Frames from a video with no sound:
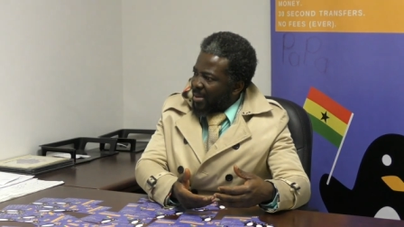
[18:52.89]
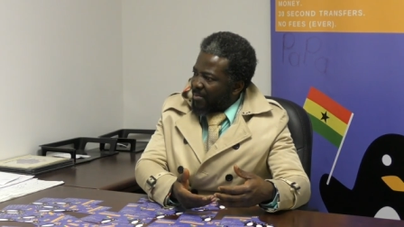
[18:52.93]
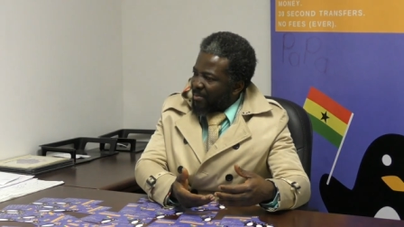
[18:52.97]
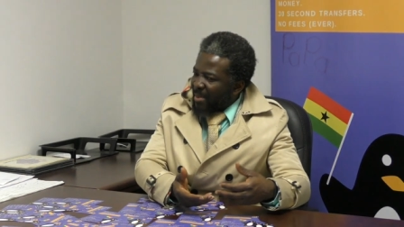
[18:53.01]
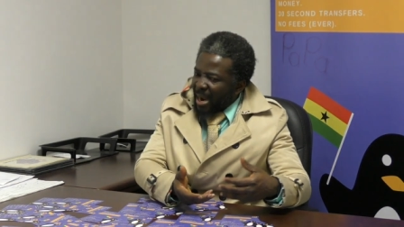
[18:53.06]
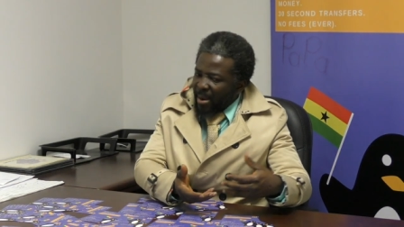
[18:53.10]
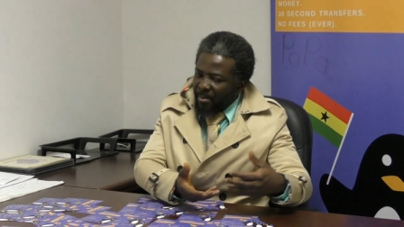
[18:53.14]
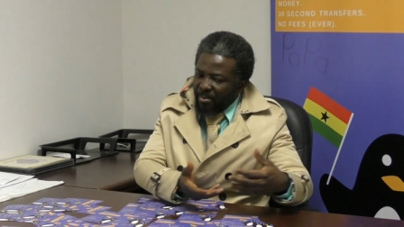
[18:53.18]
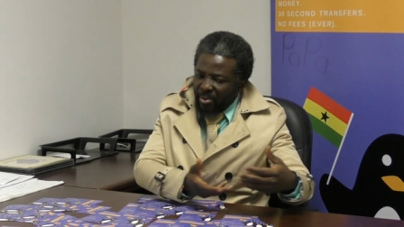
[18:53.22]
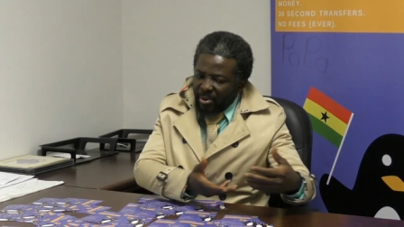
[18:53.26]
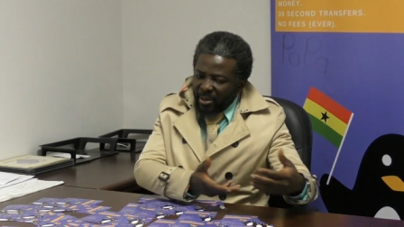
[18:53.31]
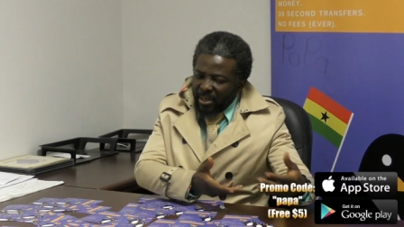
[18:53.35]

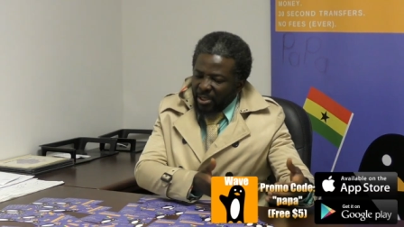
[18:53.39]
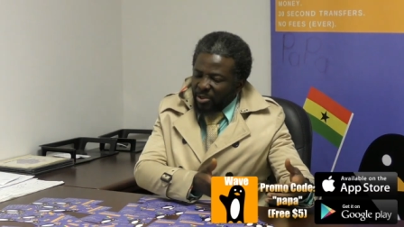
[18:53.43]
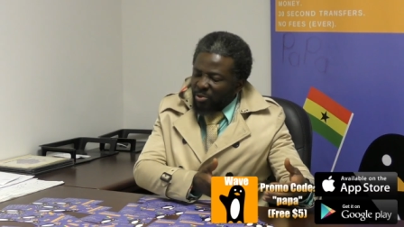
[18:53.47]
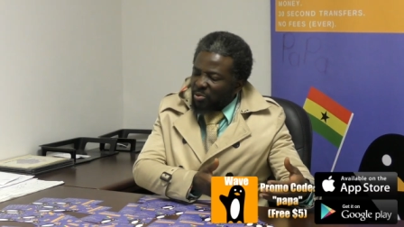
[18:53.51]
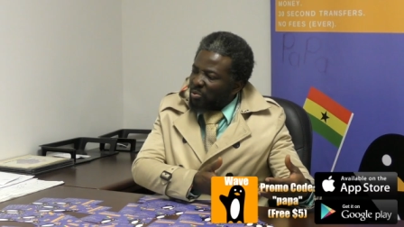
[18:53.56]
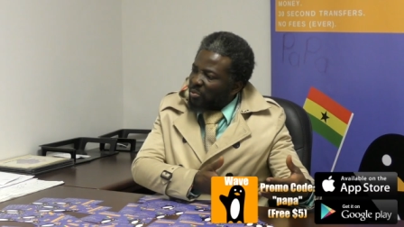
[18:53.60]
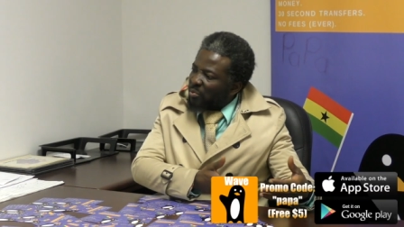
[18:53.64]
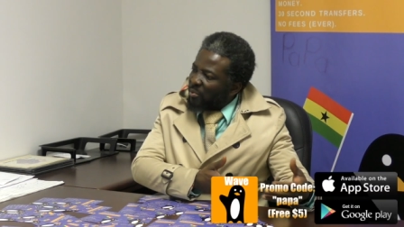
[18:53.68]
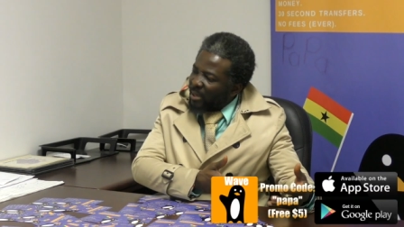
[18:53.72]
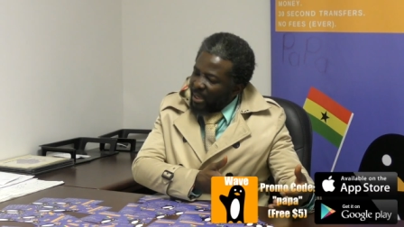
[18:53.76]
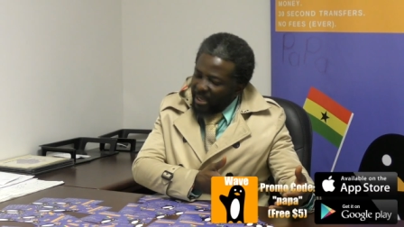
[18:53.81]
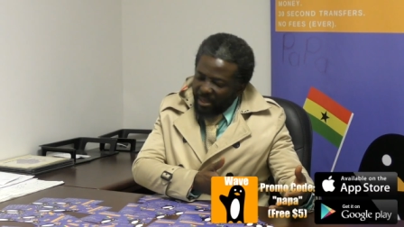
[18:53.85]
My brothers
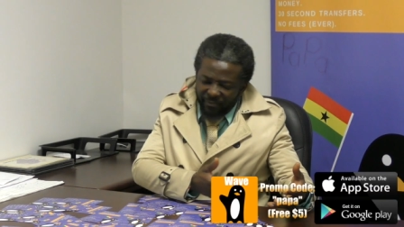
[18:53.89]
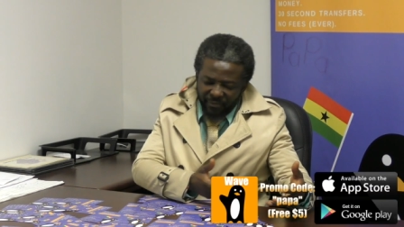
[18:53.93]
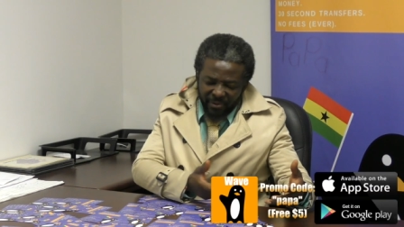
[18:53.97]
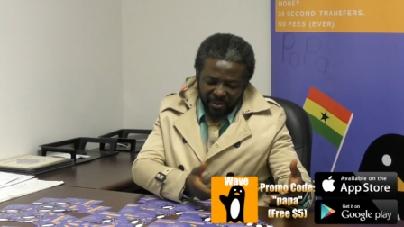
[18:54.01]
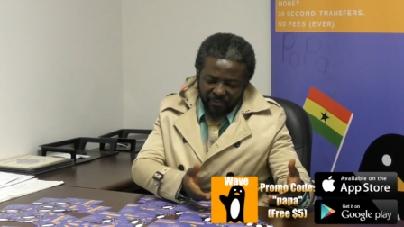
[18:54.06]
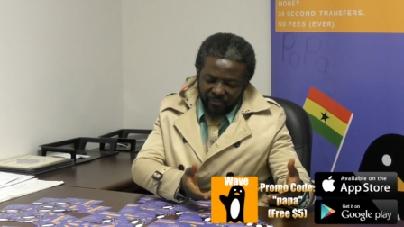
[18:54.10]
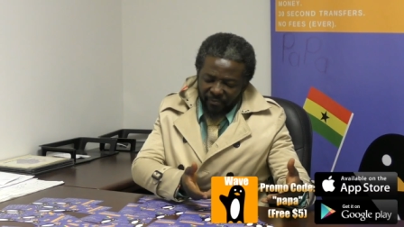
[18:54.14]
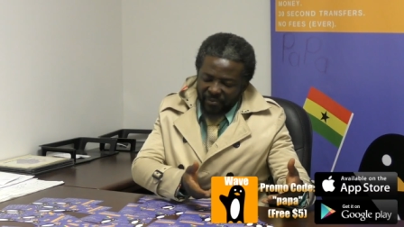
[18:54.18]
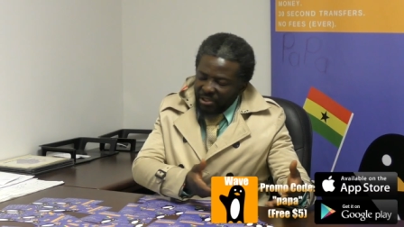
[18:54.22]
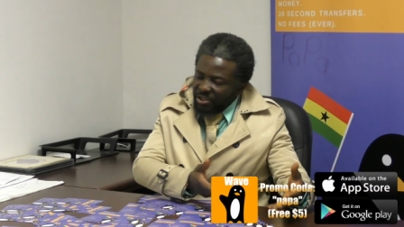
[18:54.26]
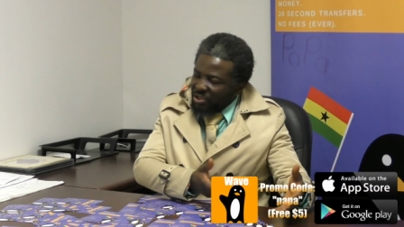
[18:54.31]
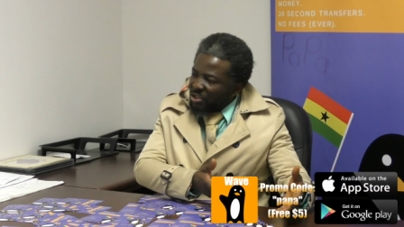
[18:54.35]
who live
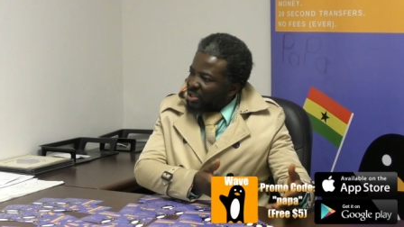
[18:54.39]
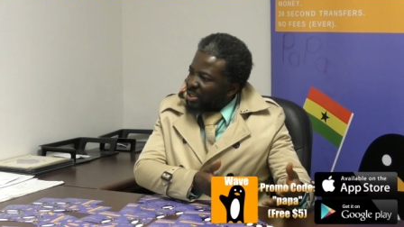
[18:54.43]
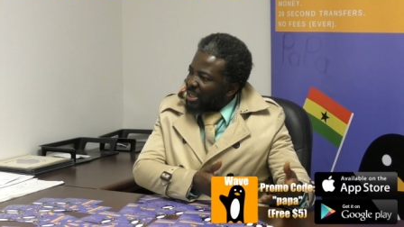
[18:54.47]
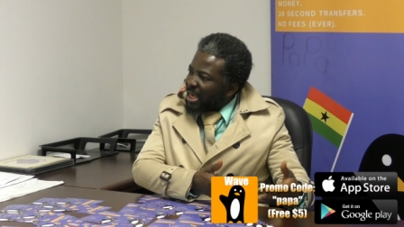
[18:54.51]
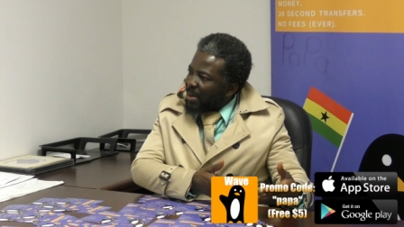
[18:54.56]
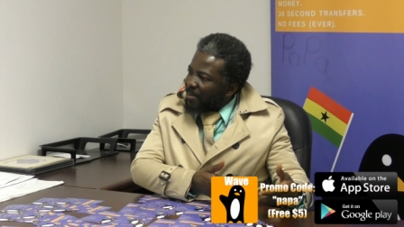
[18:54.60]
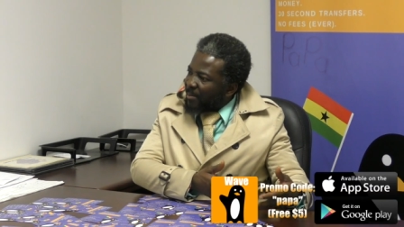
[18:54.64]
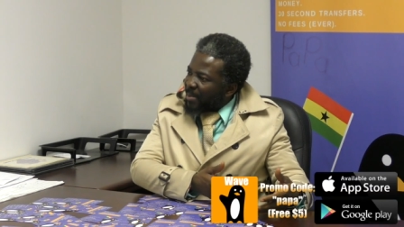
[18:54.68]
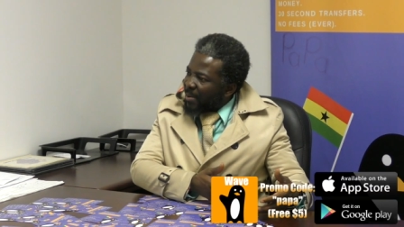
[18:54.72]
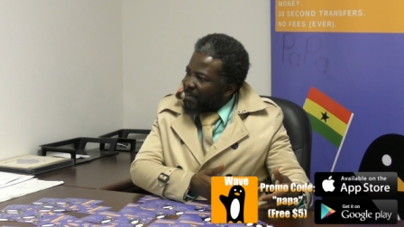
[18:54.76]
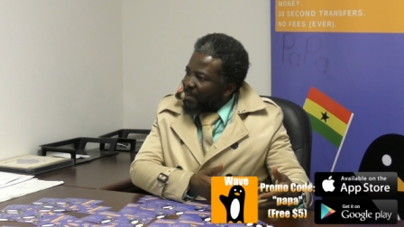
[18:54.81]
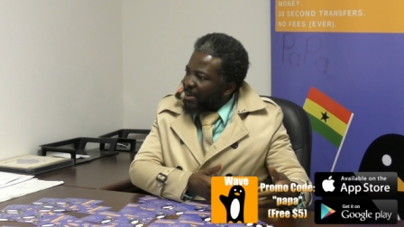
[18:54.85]
in
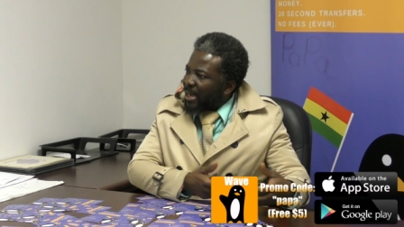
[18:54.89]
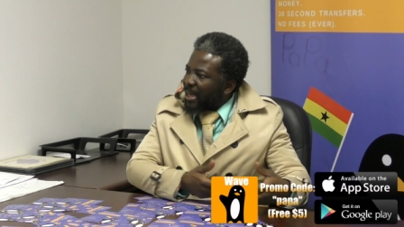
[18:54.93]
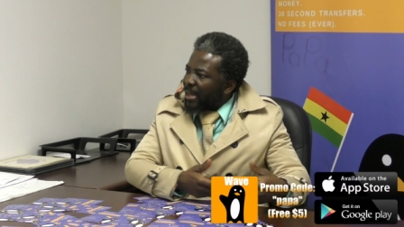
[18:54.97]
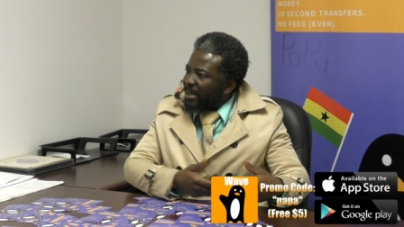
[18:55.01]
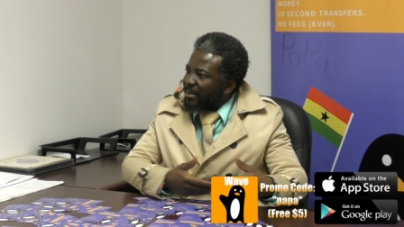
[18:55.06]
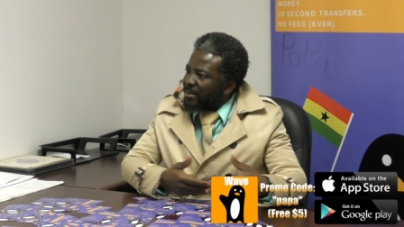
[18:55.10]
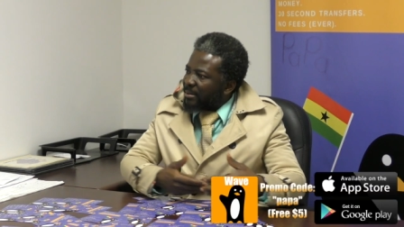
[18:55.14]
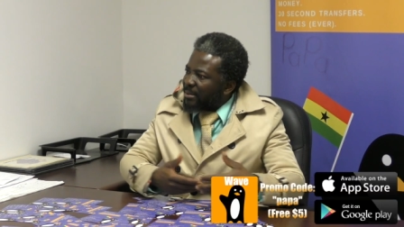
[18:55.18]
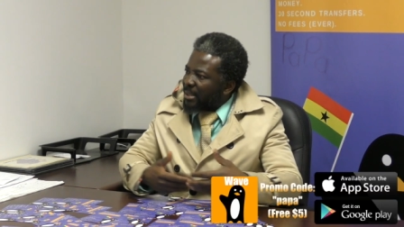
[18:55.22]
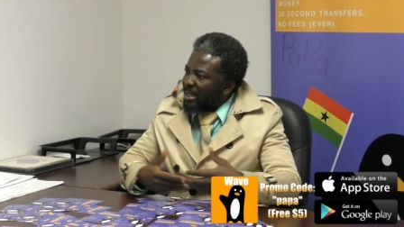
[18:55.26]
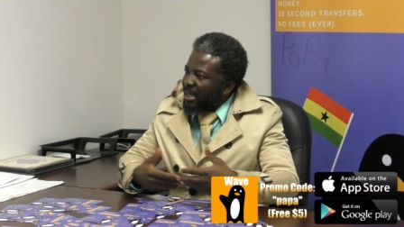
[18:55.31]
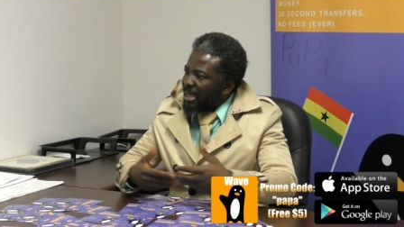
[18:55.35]
Virginia,
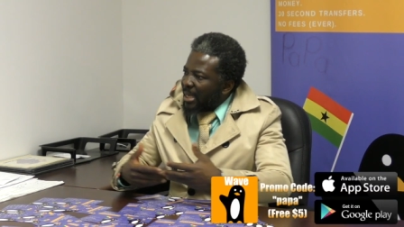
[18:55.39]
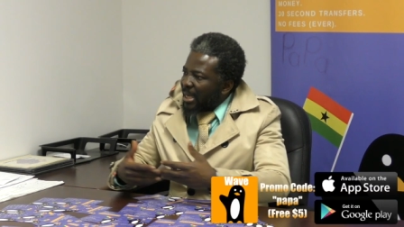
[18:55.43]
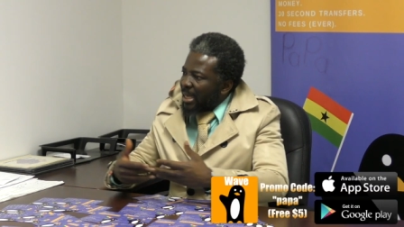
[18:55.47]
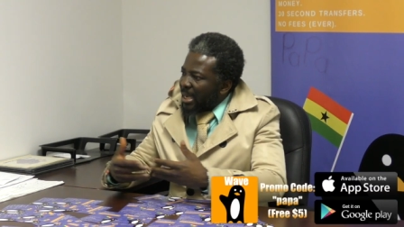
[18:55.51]
Maryland,